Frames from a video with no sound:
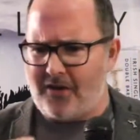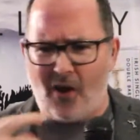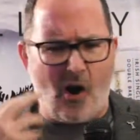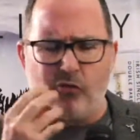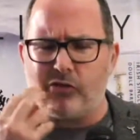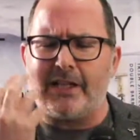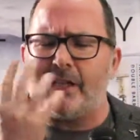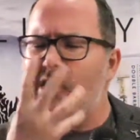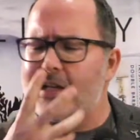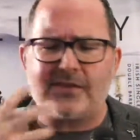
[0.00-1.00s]
a
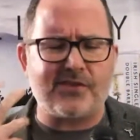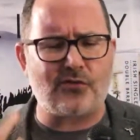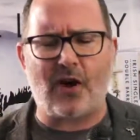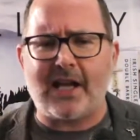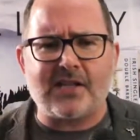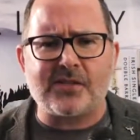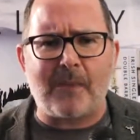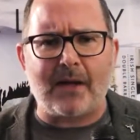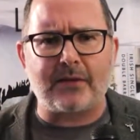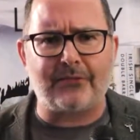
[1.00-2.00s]
really strange
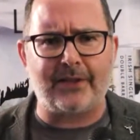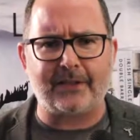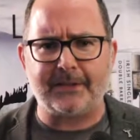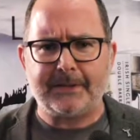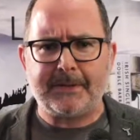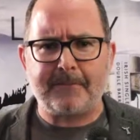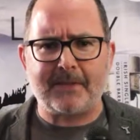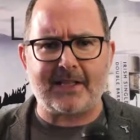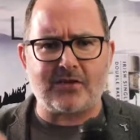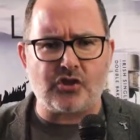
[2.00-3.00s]
mouthfeel
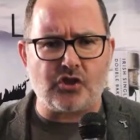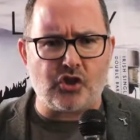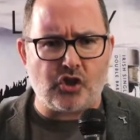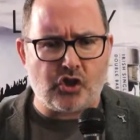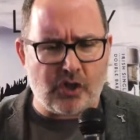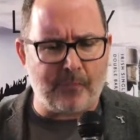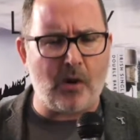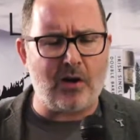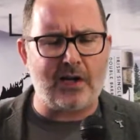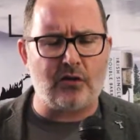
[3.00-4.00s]
that Jim
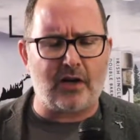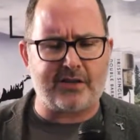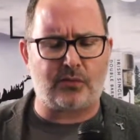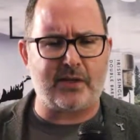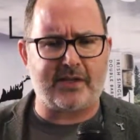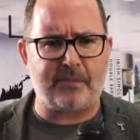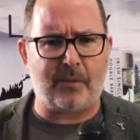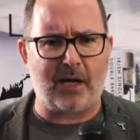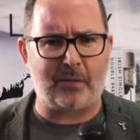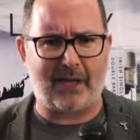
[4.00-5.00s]
Murray, who writes the Whiskey
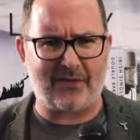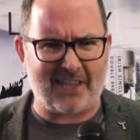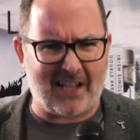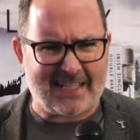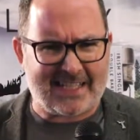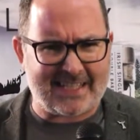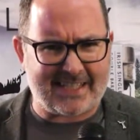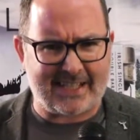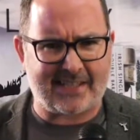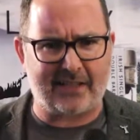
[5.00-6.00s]
Bible, gave it
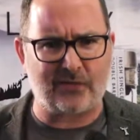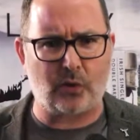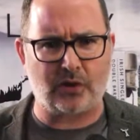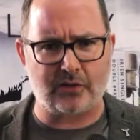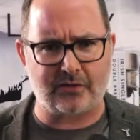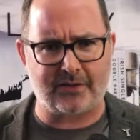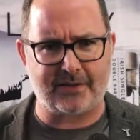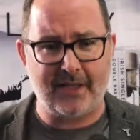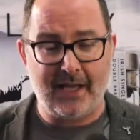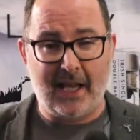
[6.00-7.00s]
96 out of
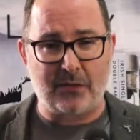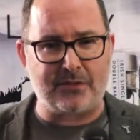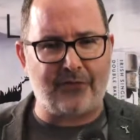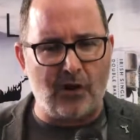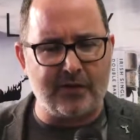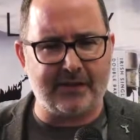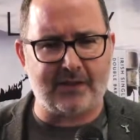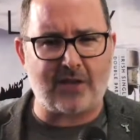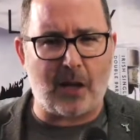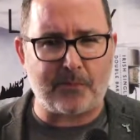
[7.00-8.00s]
100. It was voted in
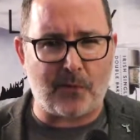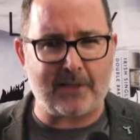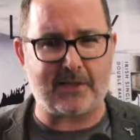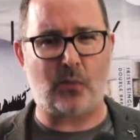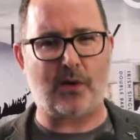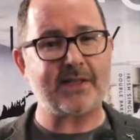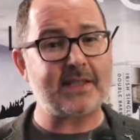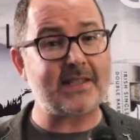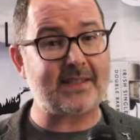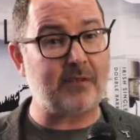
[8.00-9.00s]
the top 20
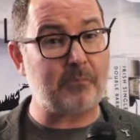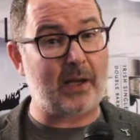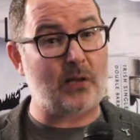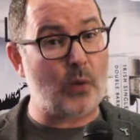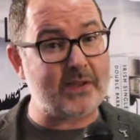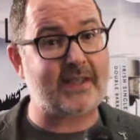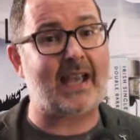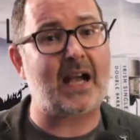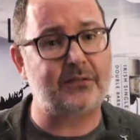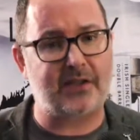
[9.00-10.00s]
whiskies by the
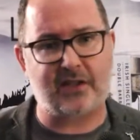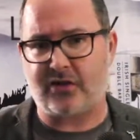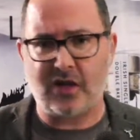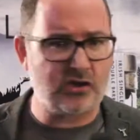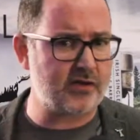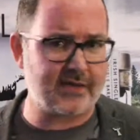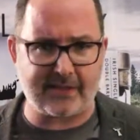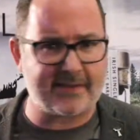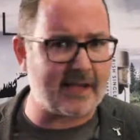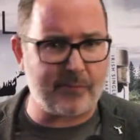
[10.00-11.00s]
Whiskey Advocate just in
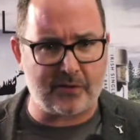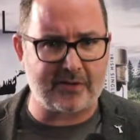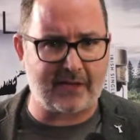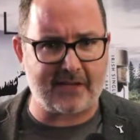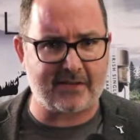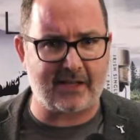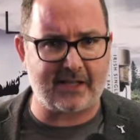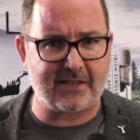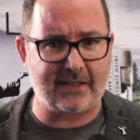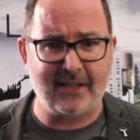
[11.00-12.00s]
December
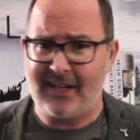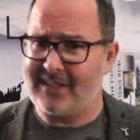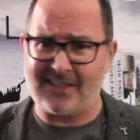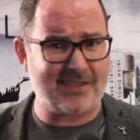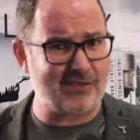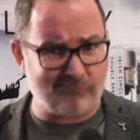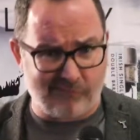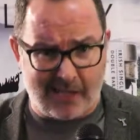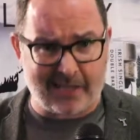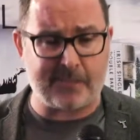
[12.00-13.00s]
2018. This is a
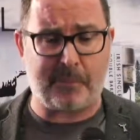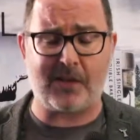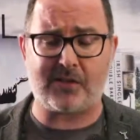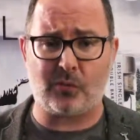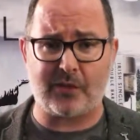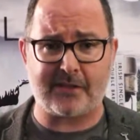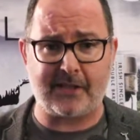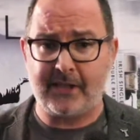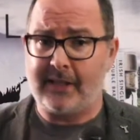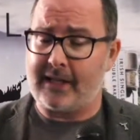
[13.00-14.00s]
really special
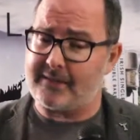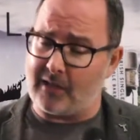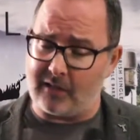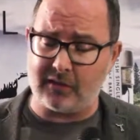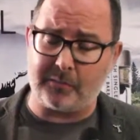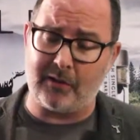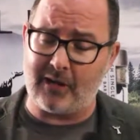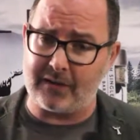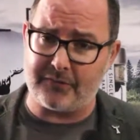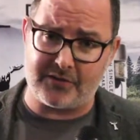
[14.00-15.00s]
whiskey. It's not going to be
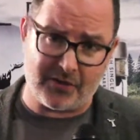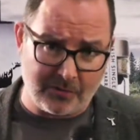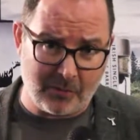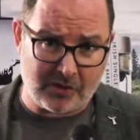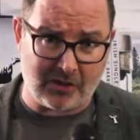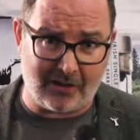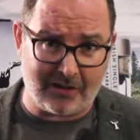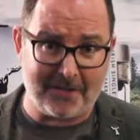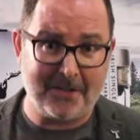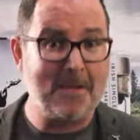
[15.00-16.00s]
around for too much
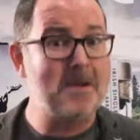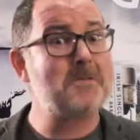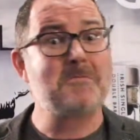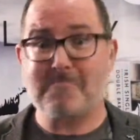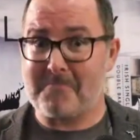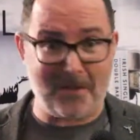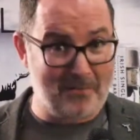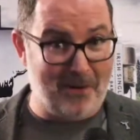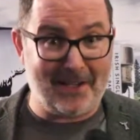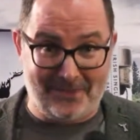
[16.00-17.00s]
longer, so
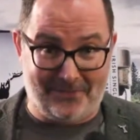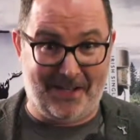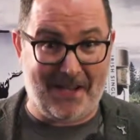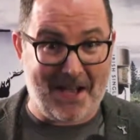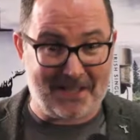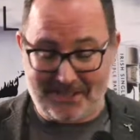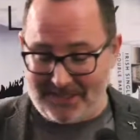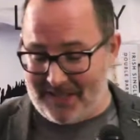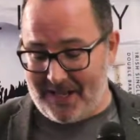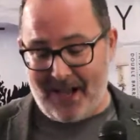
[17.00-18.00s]
buy it if you can.
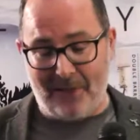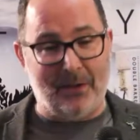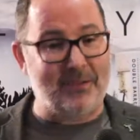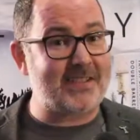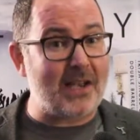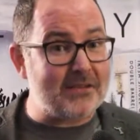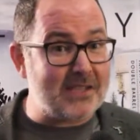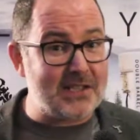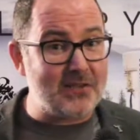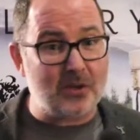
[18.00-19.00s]
We have a
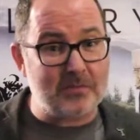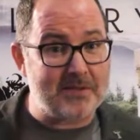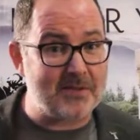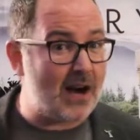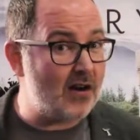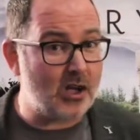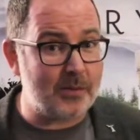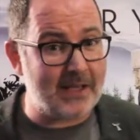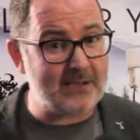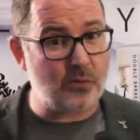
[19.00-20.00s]
17-year-old Mizunara
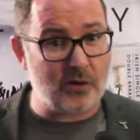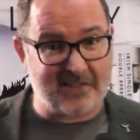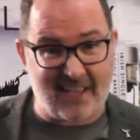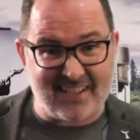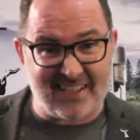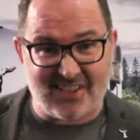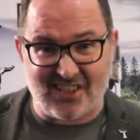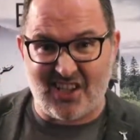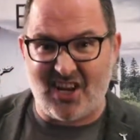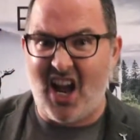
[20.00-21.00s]
coming out towards the end of this
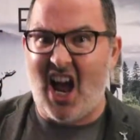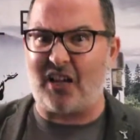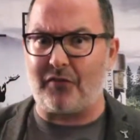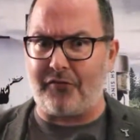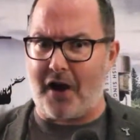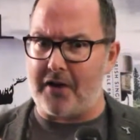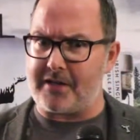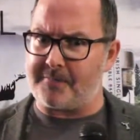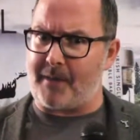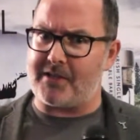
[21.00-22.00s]
year, and a
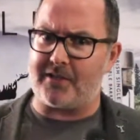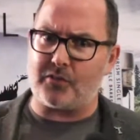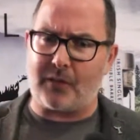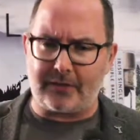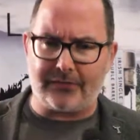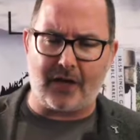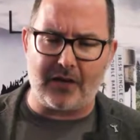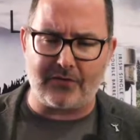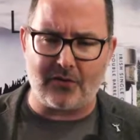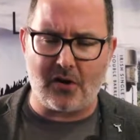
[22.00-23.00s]
very special
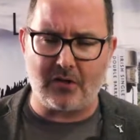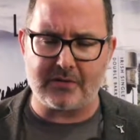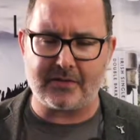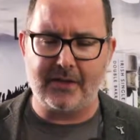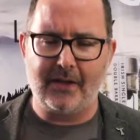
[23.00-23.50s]
25-year-old